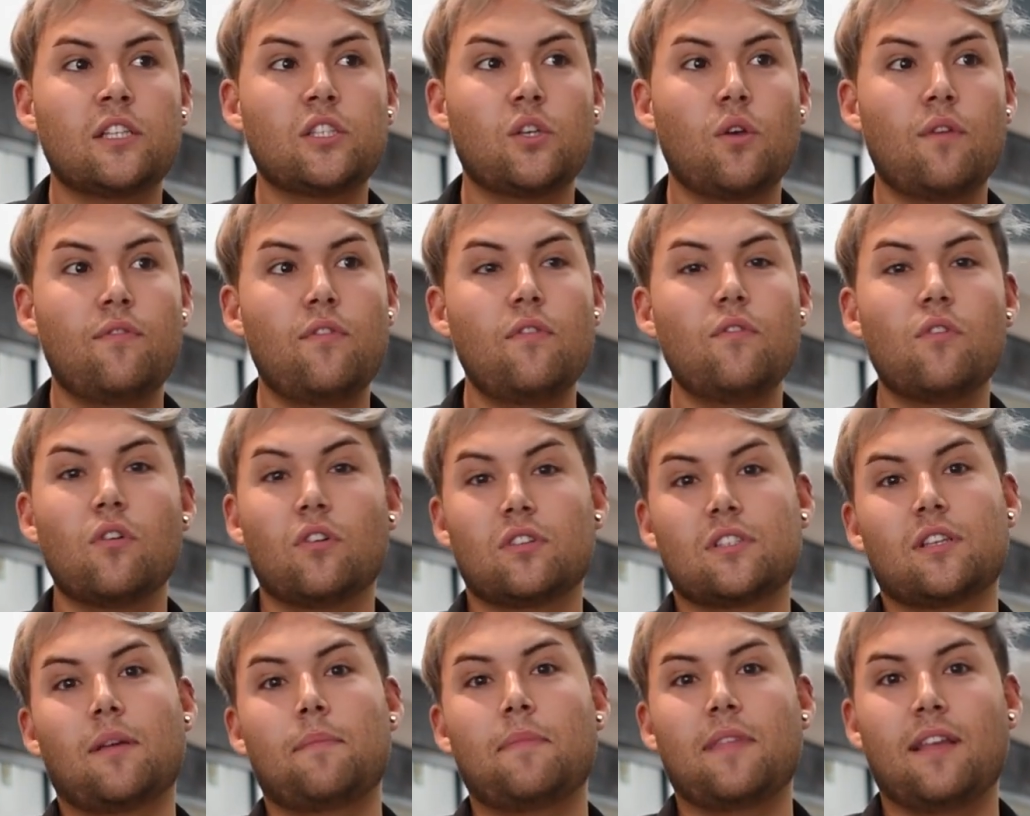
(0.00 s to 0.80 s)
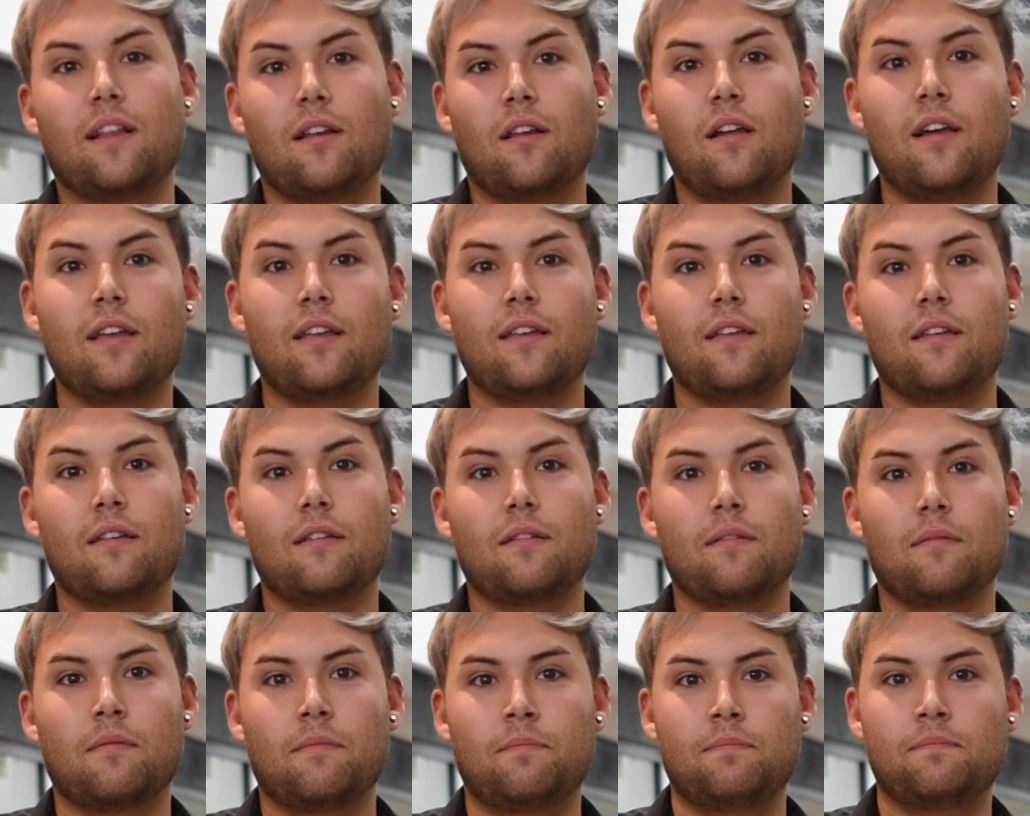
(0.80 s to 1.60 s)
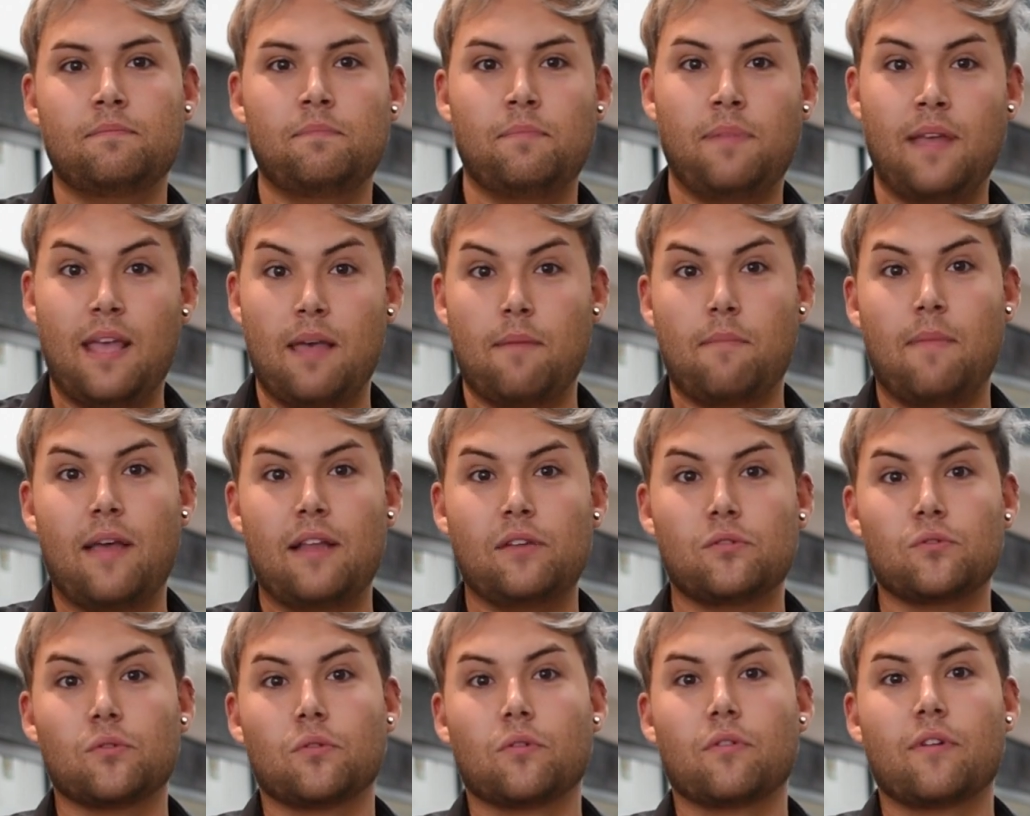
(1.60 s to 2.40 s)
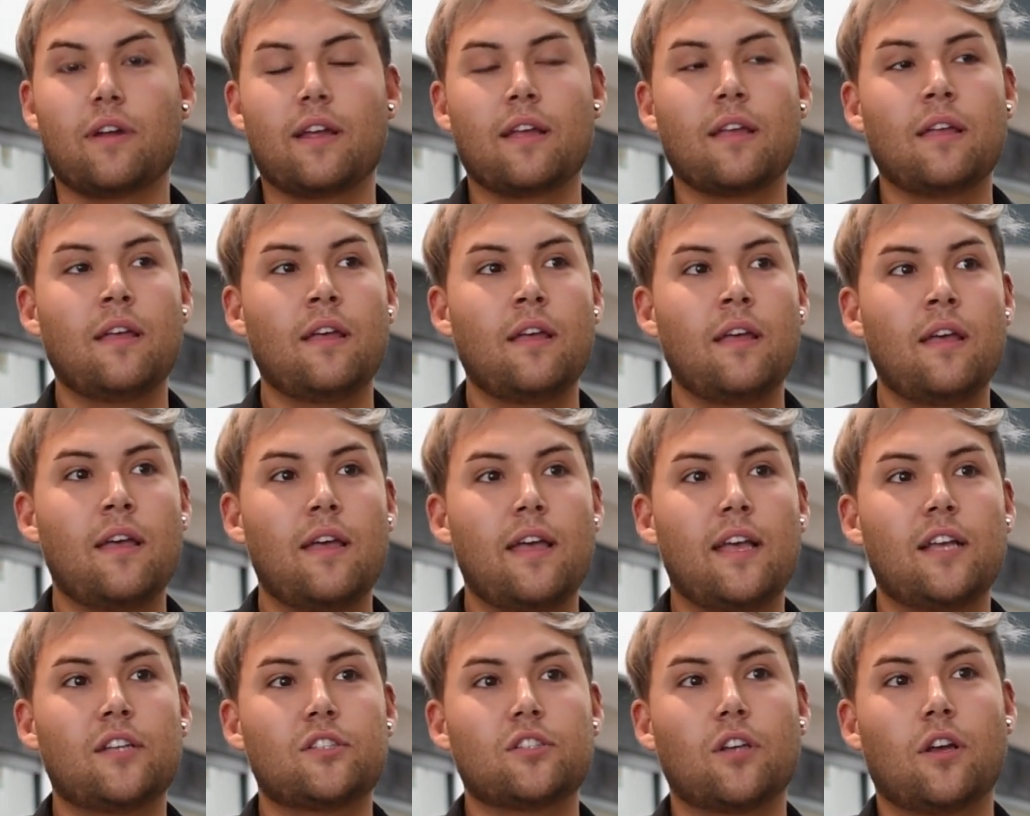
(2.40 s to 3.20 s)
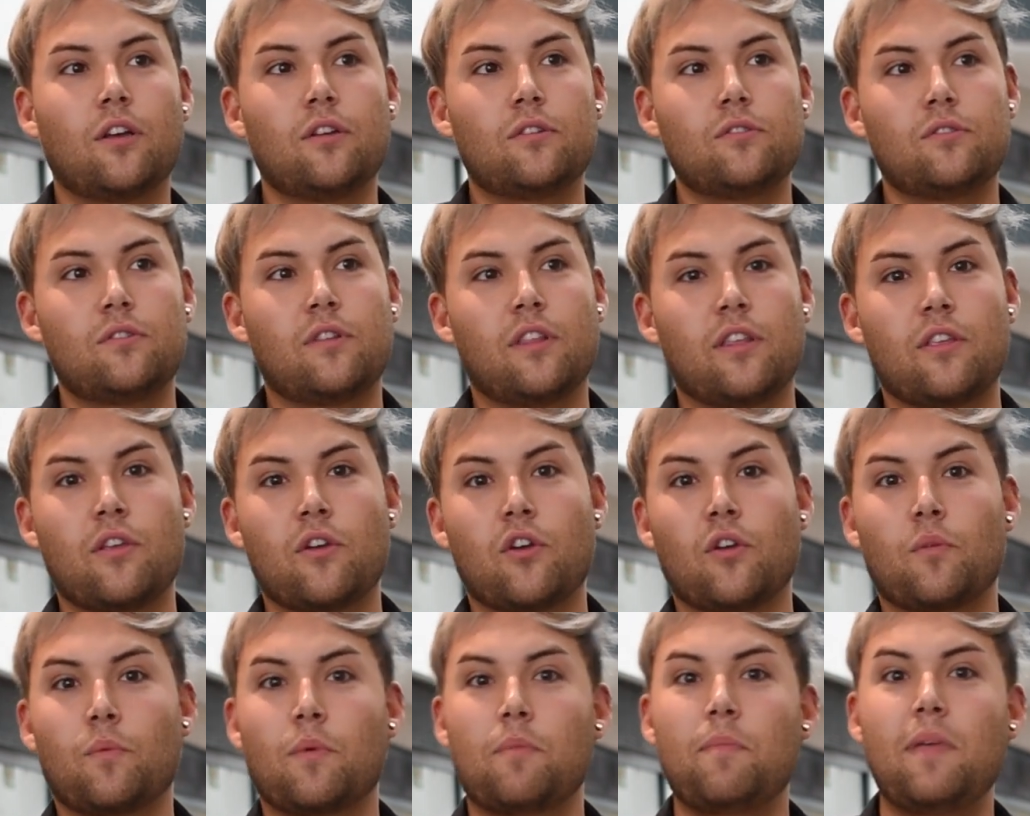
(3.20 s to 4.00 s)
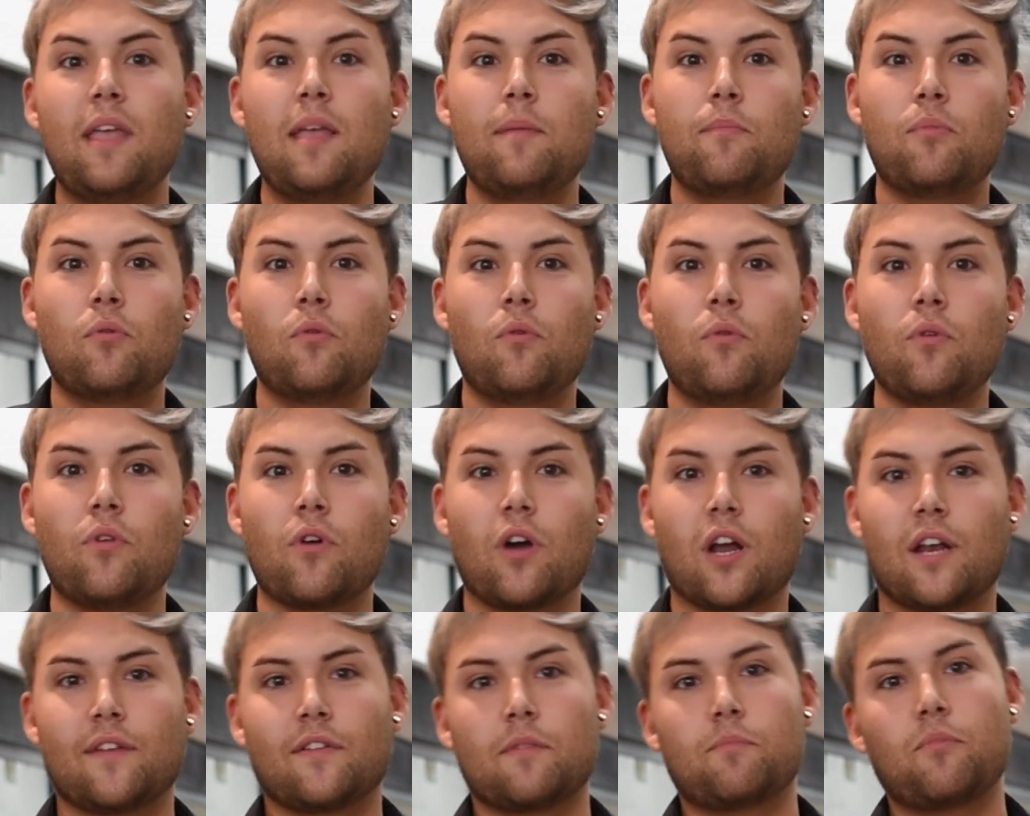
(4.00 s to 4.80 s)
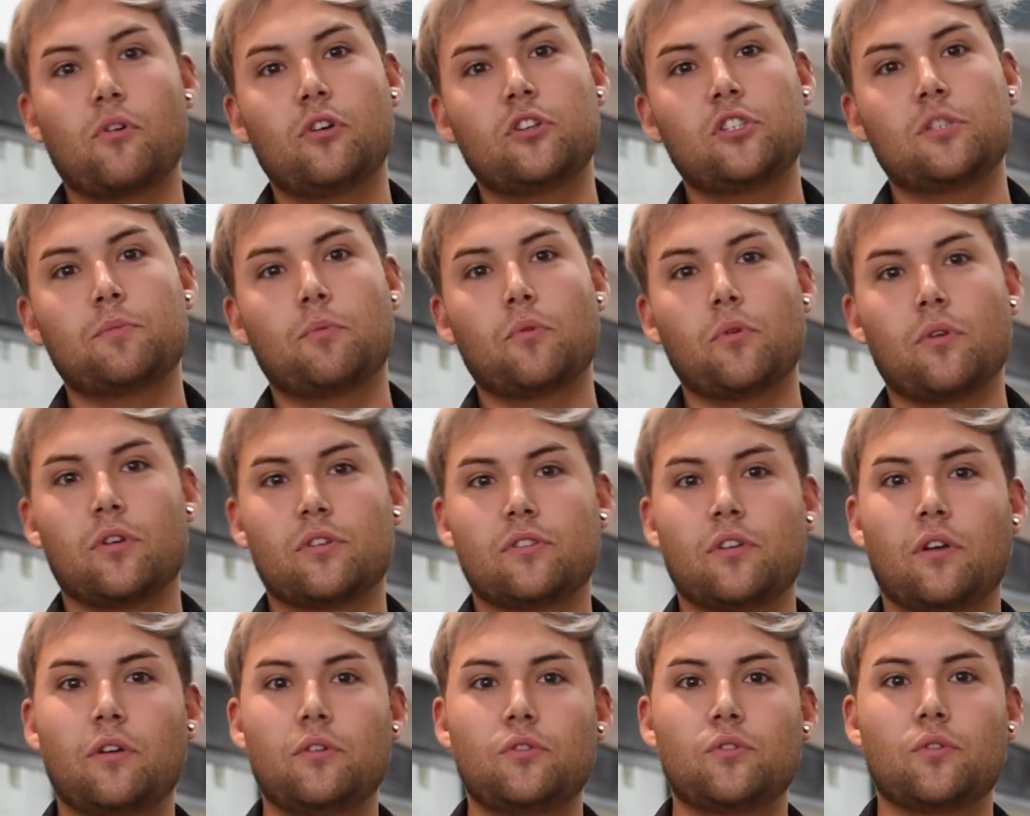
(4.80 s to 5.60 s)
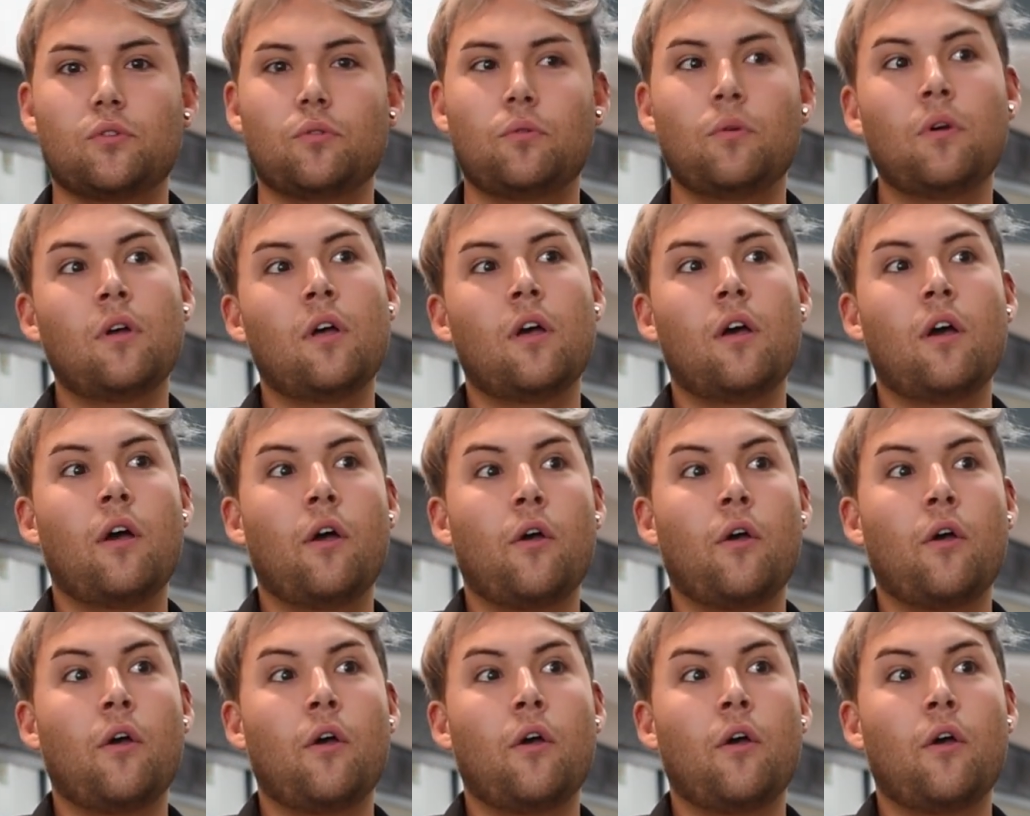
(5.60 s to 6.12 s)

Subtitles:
So if you've got something like peer mentoring, it shows that you're good with people, you're kind of approachable, you're social,